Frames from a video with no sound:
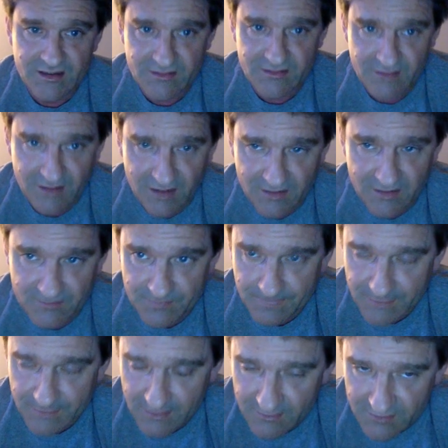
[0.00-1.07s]
Um,
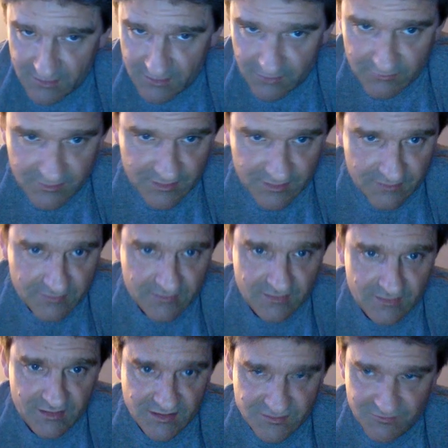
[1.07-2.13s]
you know, uh,
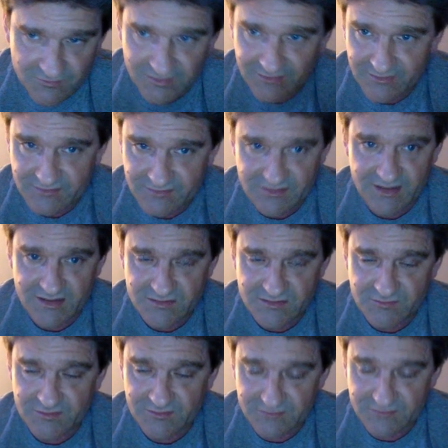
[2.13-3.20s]
Israel
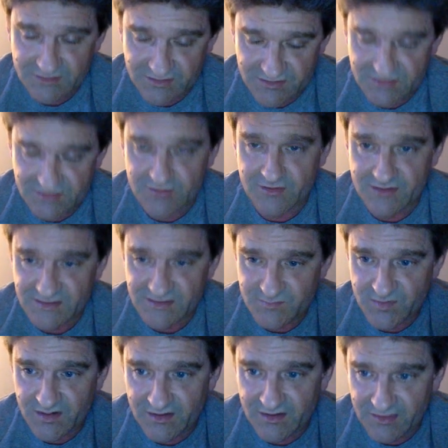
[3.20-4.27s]
Israel's concern has
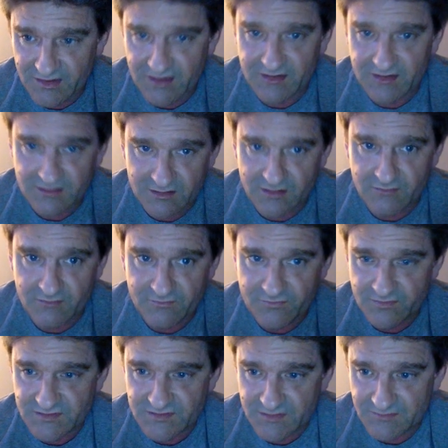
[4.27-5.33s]
been, I think, you know,
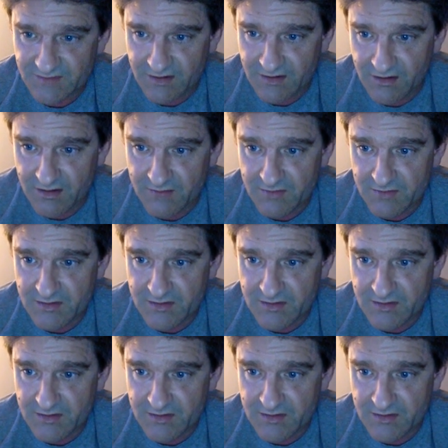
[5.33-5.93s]
for some time.